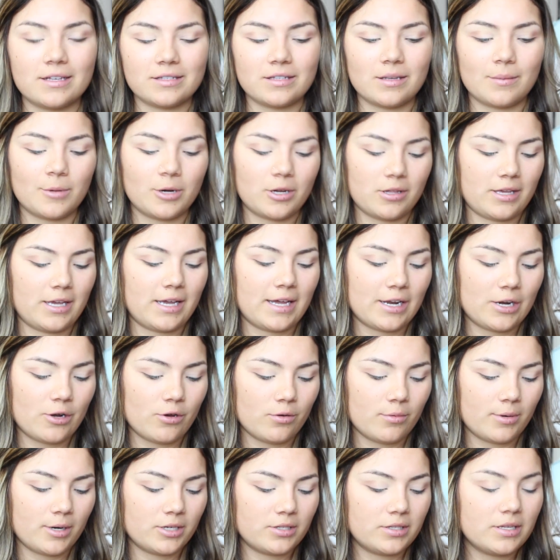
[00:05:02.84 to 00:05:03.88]
this summer like I
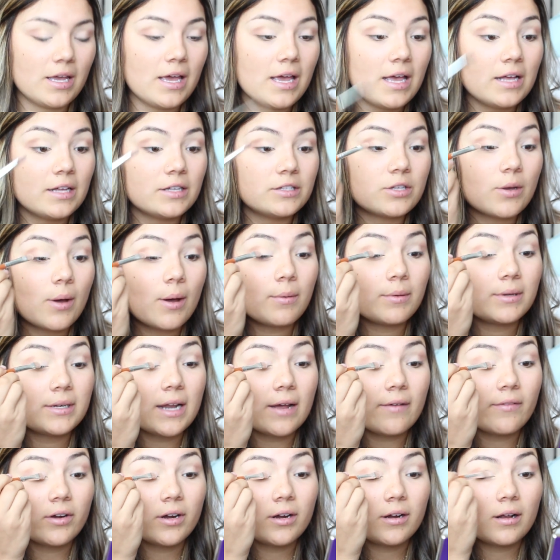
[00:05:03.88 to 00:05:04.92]
know it works so I would
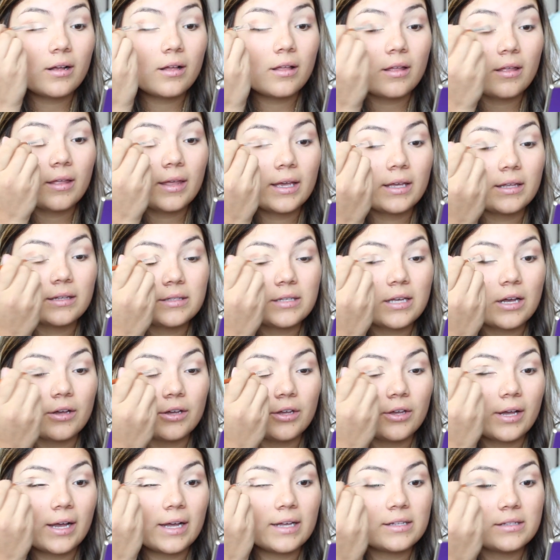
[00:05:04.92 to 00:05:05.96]
never like
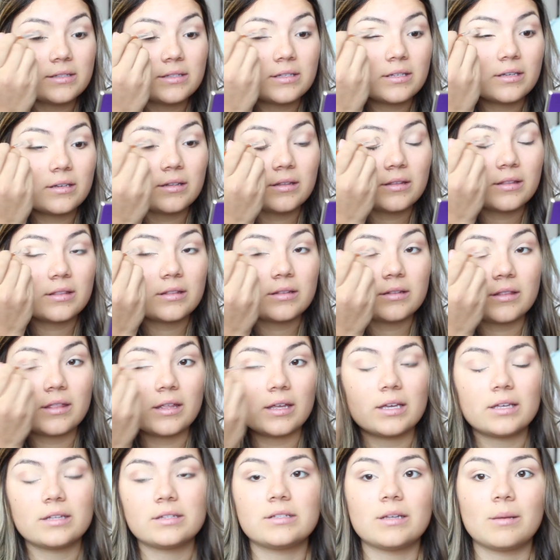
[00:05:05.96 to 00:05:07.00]
tell you guys
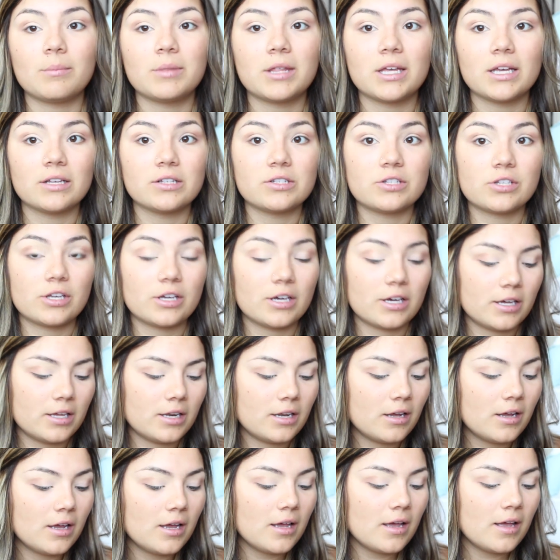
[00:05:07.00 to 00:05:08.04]
like something's
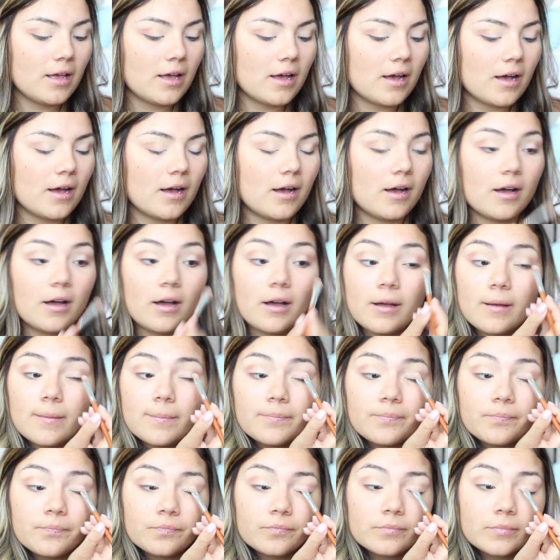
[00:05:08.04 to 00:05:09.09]
good
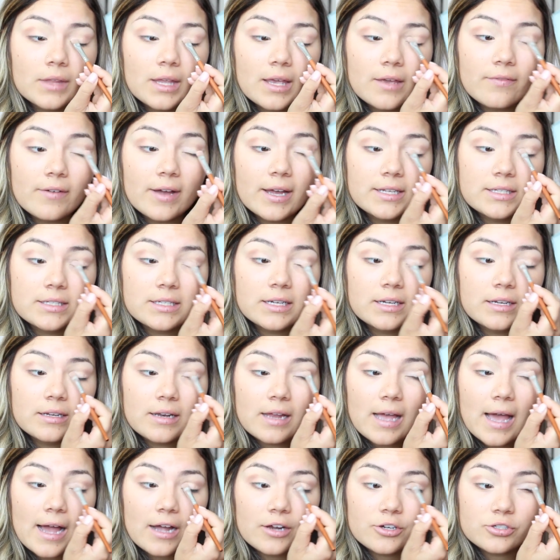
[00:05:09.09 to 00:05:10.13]
um if I
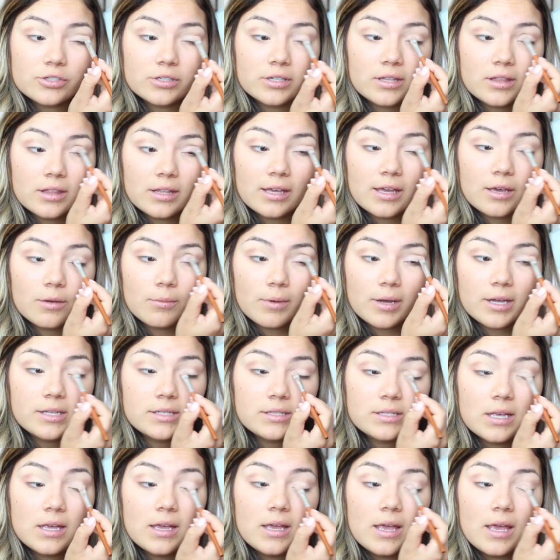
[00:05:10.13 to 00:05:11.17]
didn't actually think it
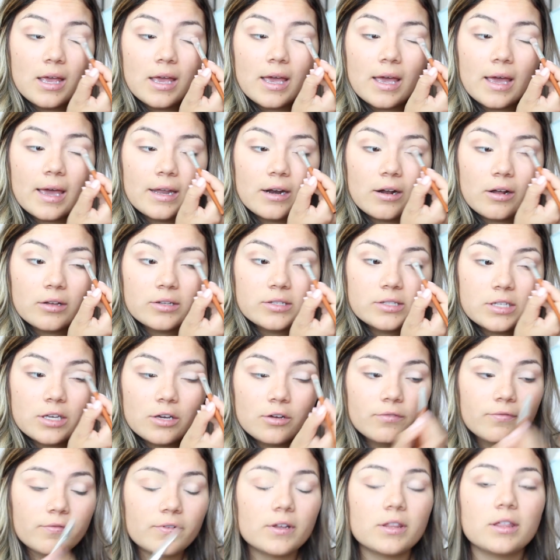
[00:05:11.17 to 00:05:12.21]
was and
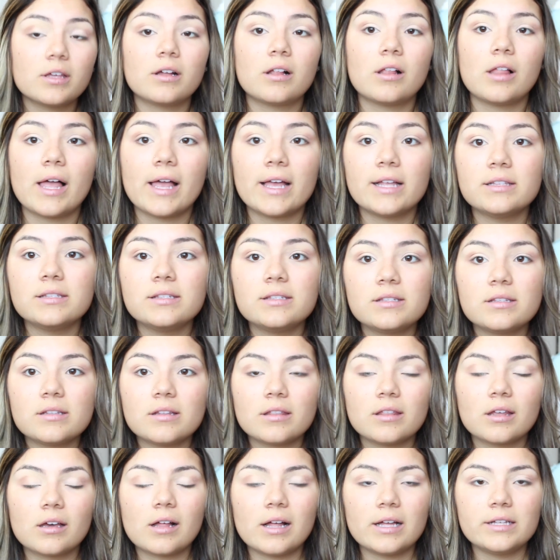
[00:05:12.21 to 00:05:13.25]
also for the cleanse
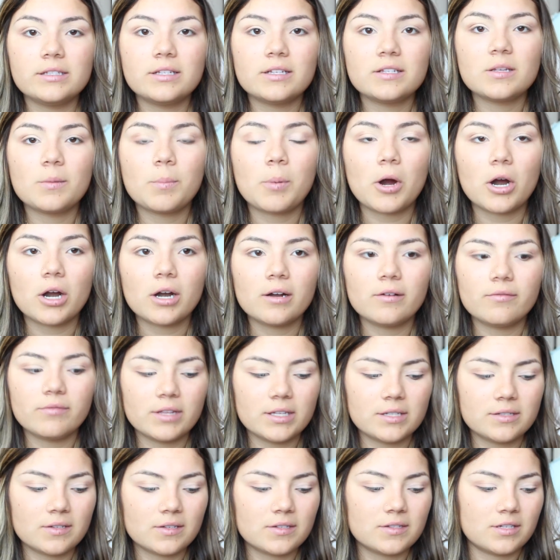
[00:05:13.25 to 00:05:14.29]
the cleanse is a part of
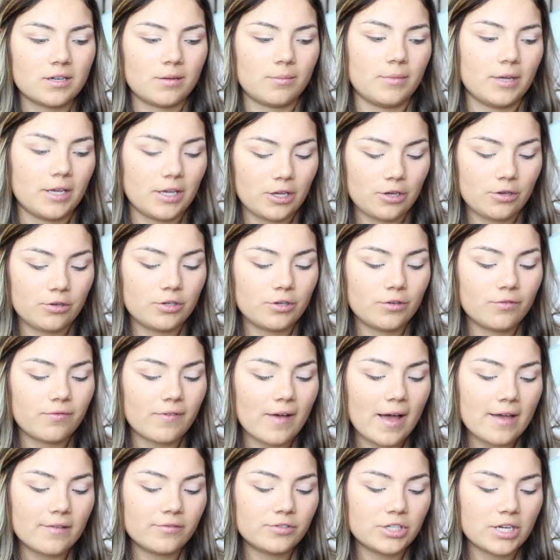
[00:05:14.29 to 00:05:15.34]
the system like you do
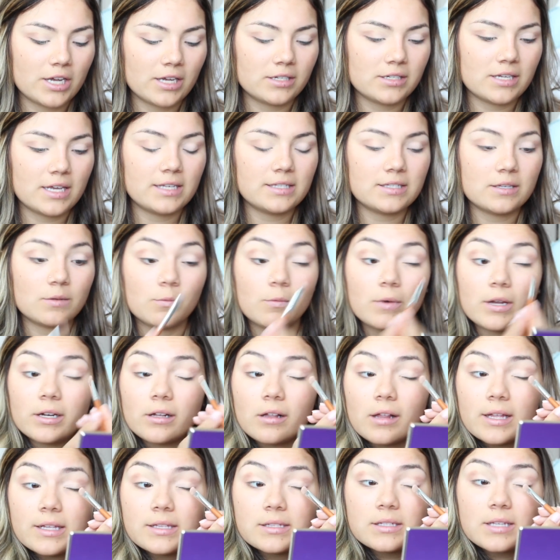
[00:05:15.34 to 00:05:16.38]
five shake days and
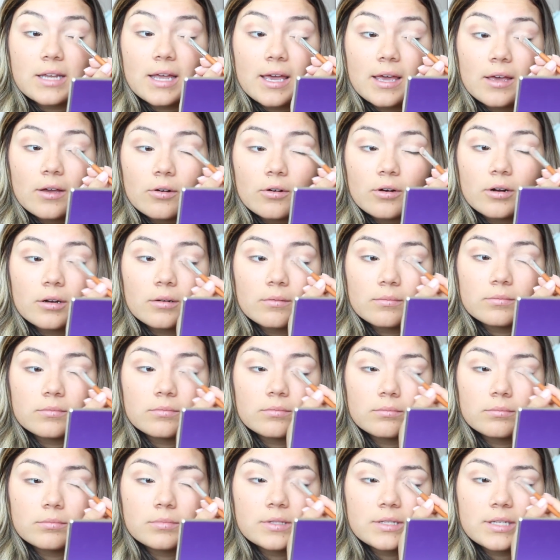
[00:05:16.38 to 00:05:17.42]
one cleanse day or
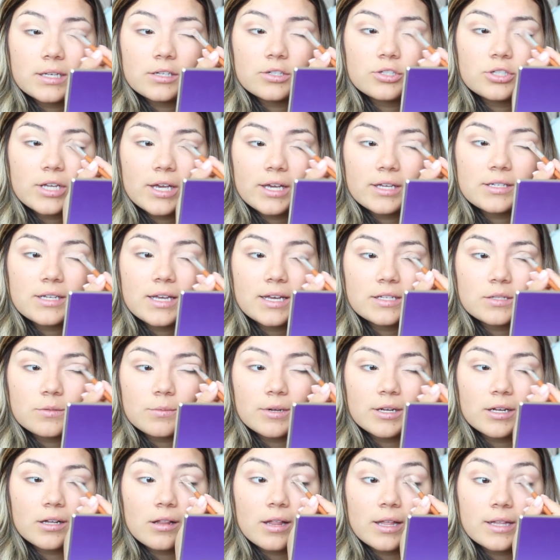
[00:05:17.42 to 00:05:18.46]
six shake days
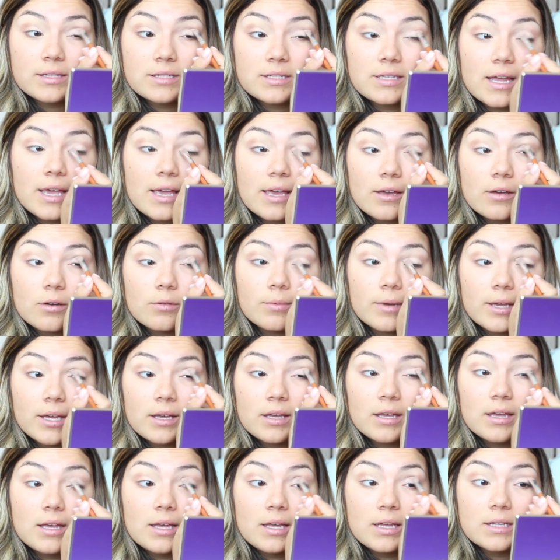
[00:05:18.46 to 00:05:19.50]
one cleanse day a
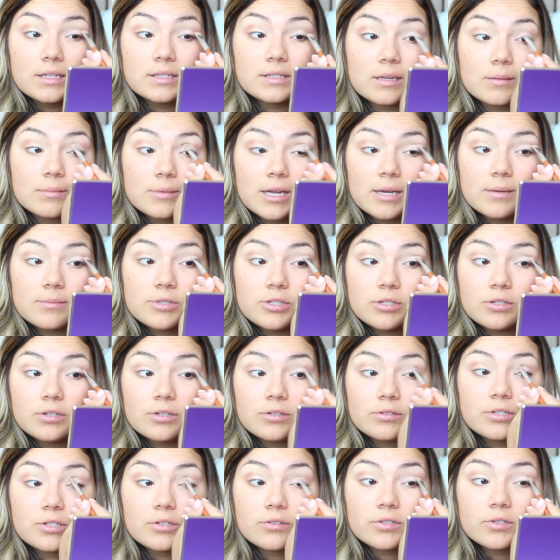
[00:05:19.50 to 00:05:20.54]
week Sometimes you
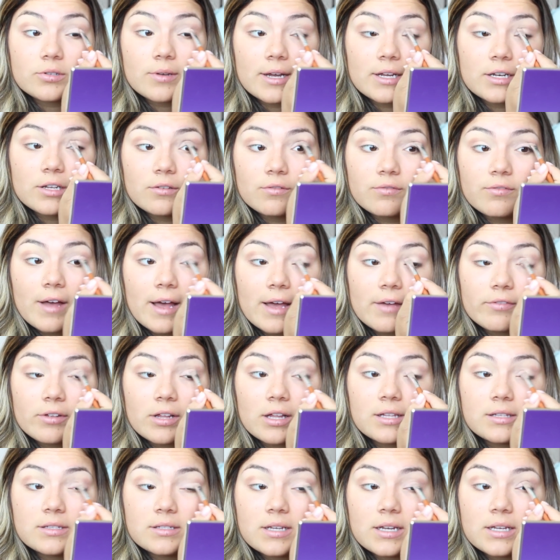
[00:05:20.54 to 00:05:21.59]
do two. So I do five
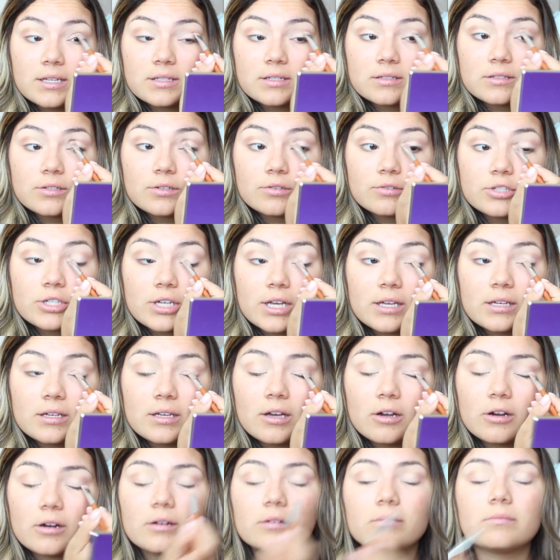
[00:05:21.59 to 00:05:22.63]
cleanse days and two shake,
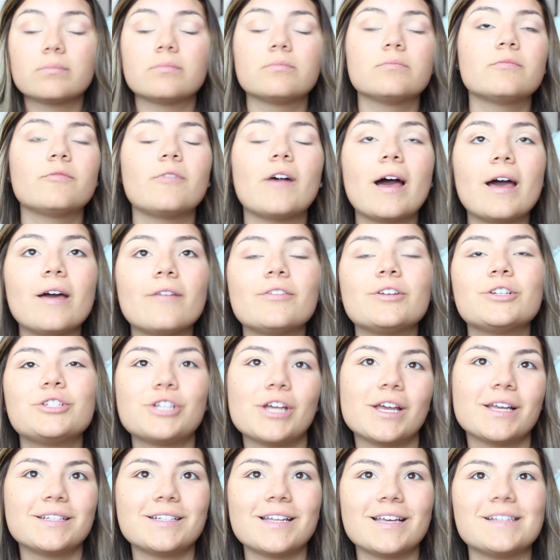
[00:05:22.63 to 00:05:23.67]
or five
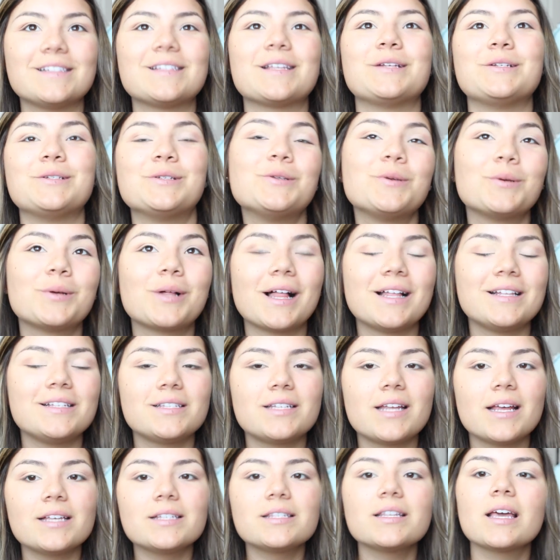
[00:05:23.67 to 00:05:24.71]
shake days and two
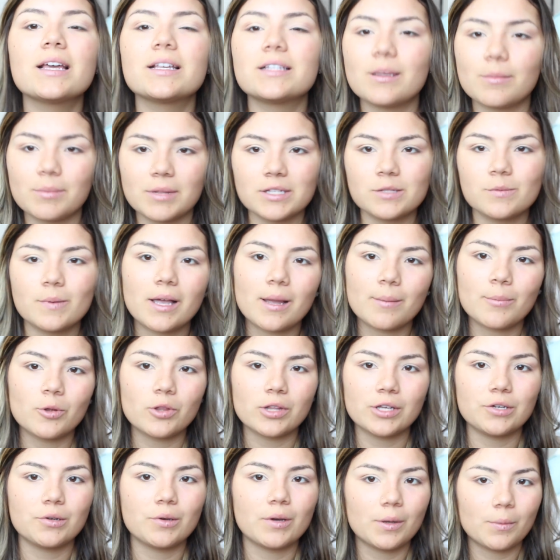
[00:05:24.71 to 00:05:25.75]
cleanse days, except this week I'm
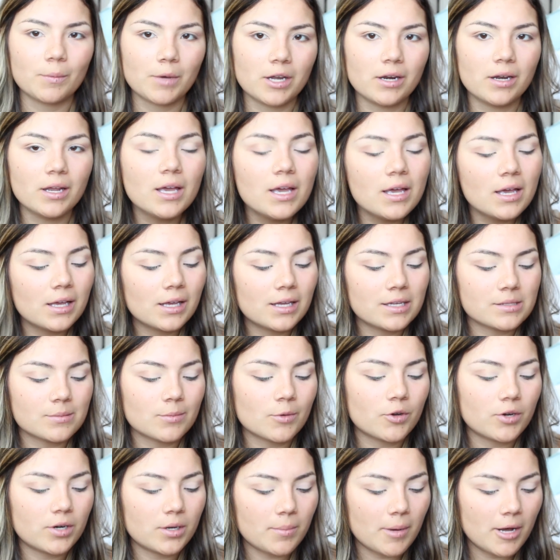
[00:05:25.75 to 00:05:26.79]
only doing one because
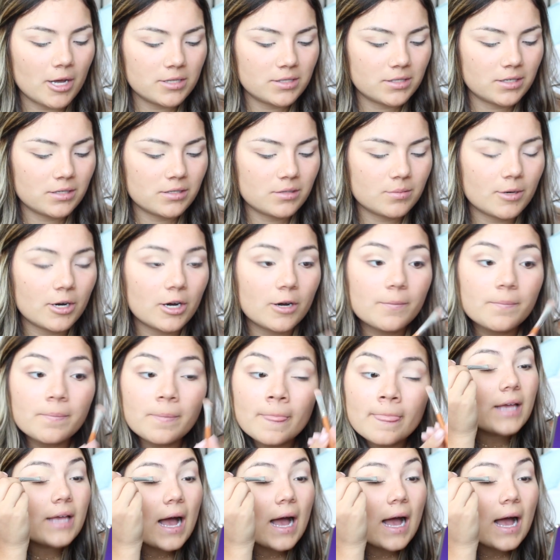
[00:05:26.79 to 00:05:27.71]
I'm going to Boston tomorrow.